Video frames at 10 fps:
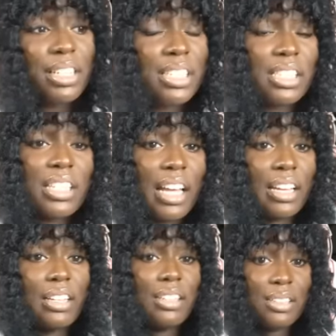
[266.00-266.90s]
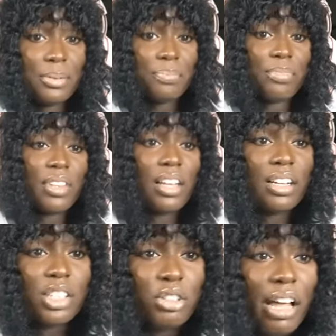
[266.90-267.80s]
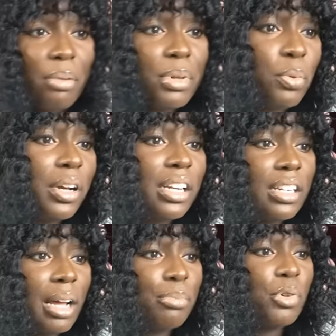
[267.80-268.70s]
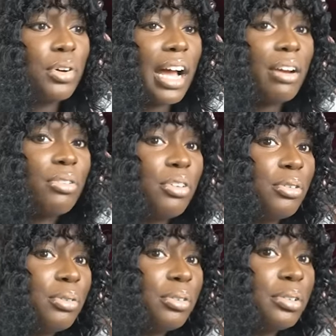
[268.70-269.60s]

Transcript: But listen, Siah, could you help me win? I'm going. I don't know.